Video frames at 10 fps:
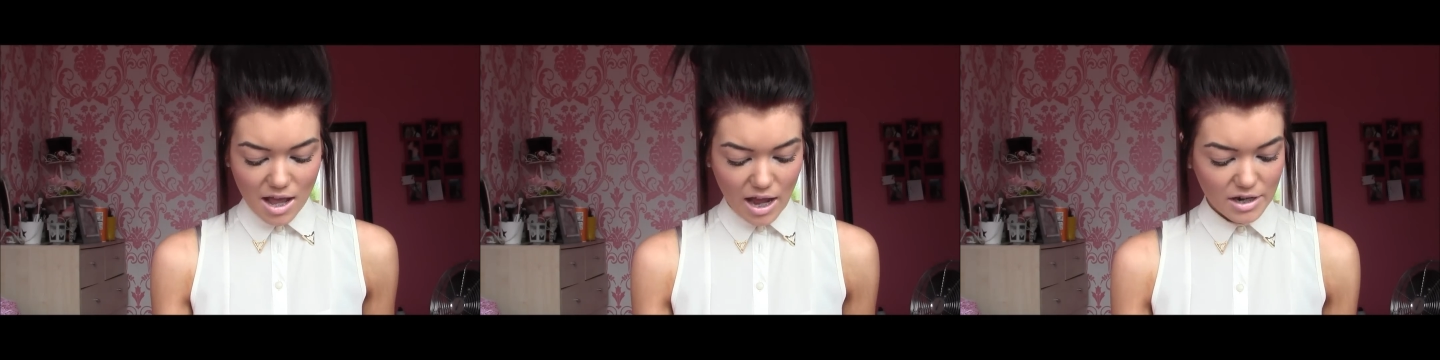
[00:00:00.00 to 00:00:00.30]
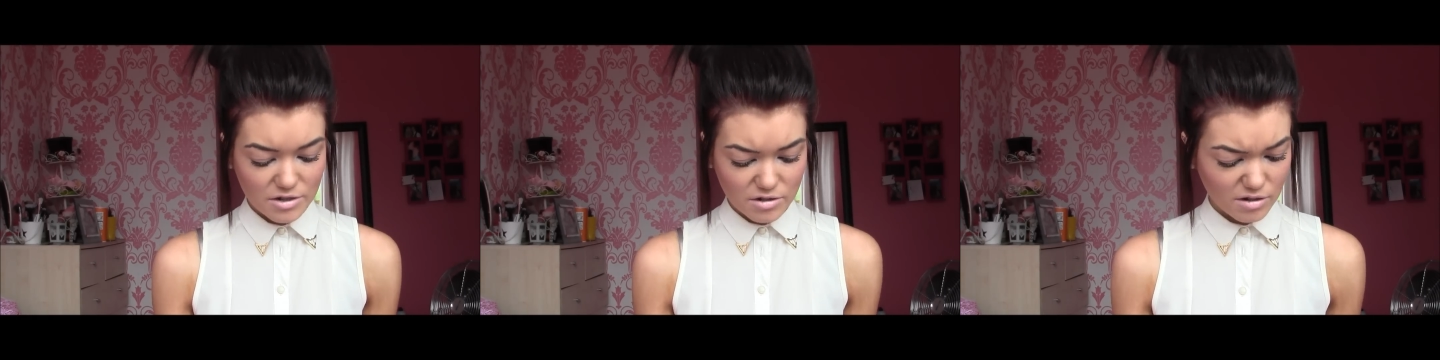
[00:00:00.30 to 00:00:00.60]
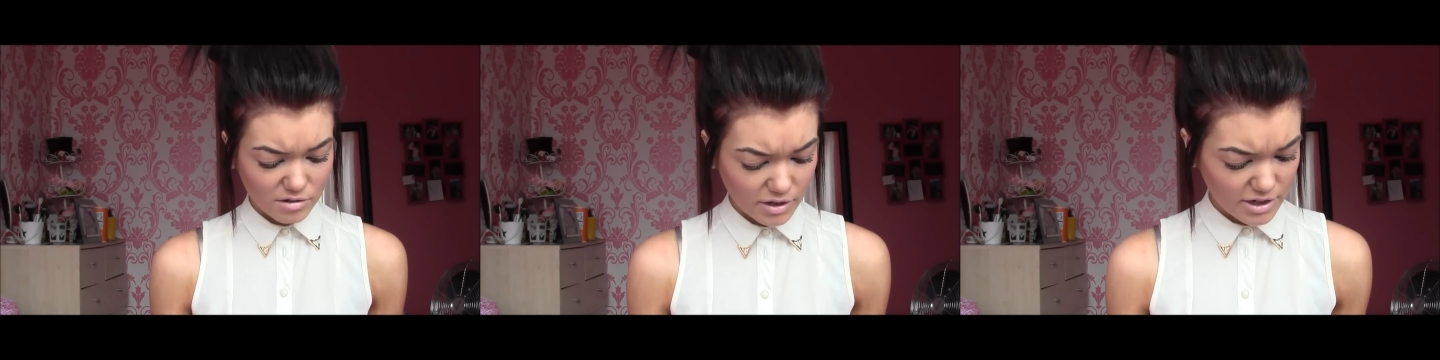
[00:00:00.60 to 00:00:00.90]
I don't
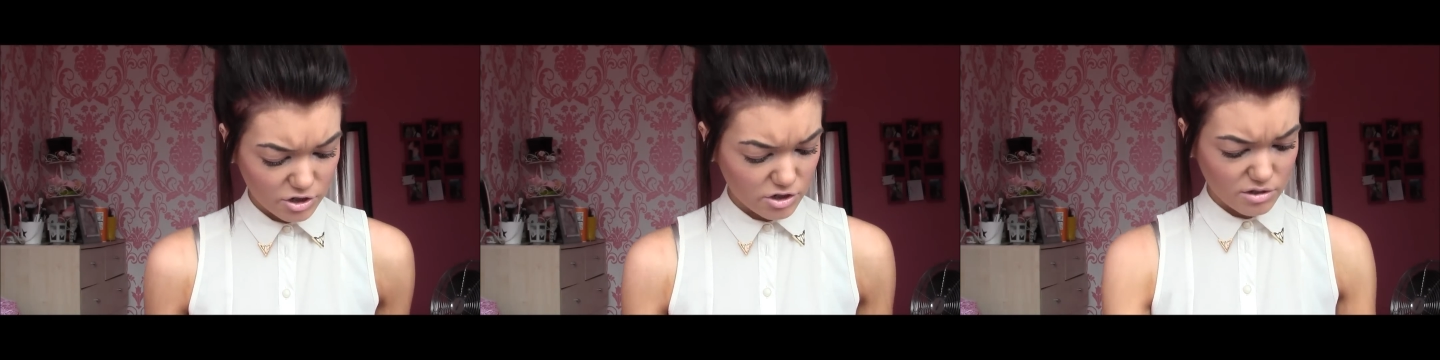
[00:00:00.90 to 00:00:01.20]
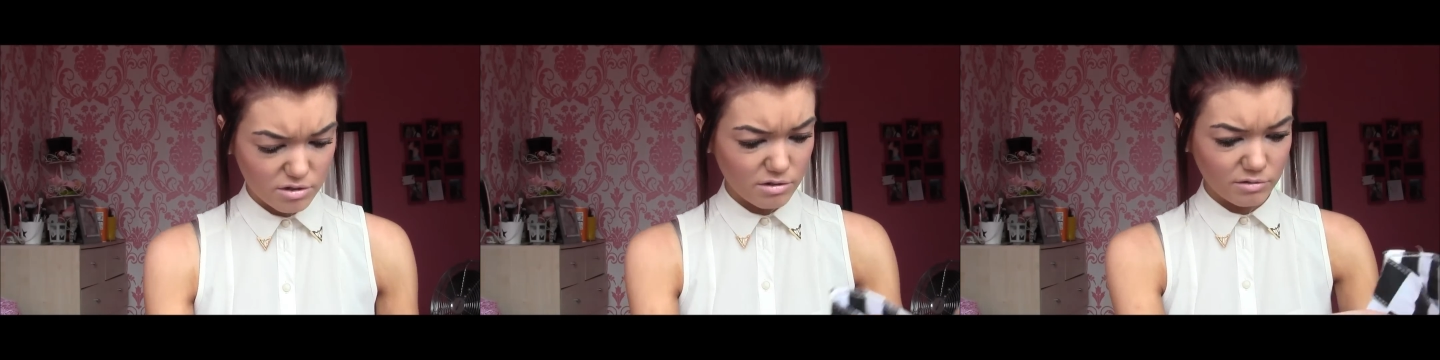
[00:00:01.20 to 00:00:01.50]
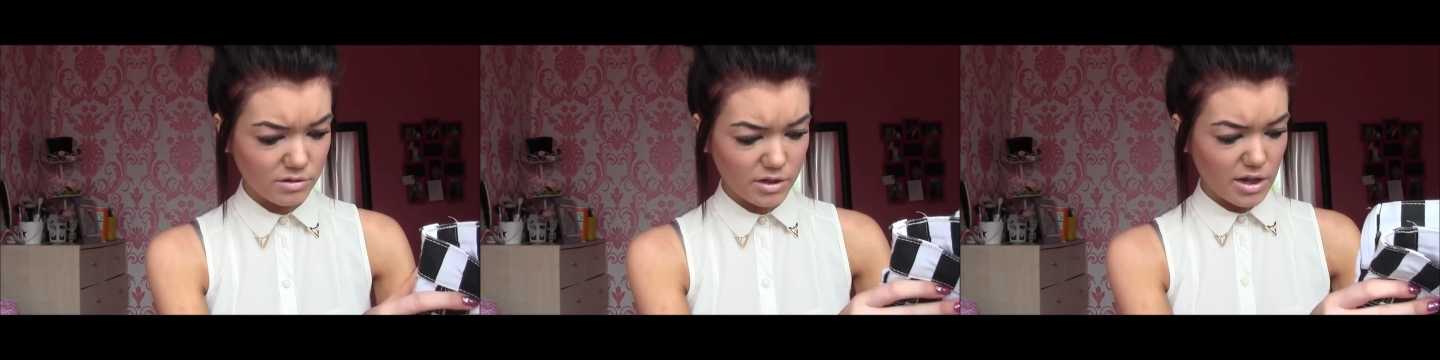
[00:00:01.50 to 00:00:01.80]
know, it just,
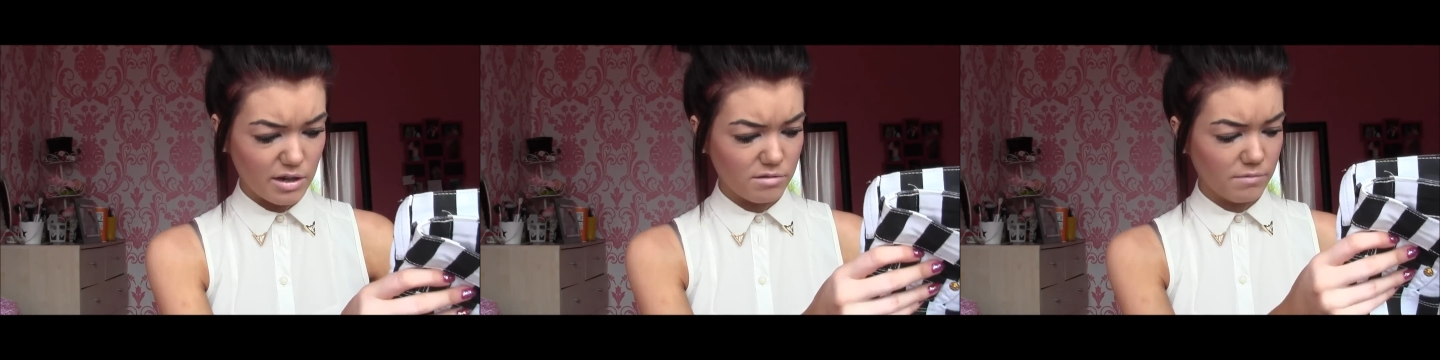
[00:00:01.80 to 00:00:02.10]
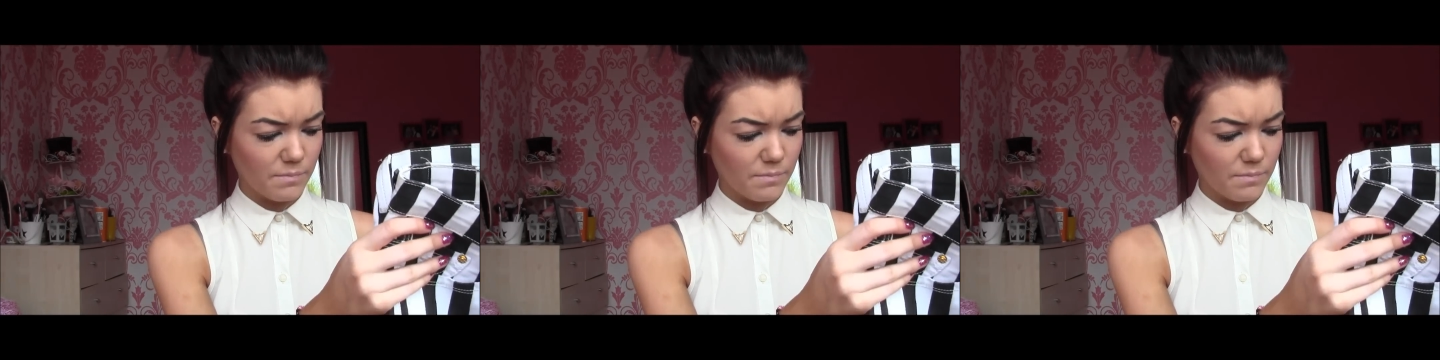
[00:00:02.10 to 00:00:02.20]
yeah.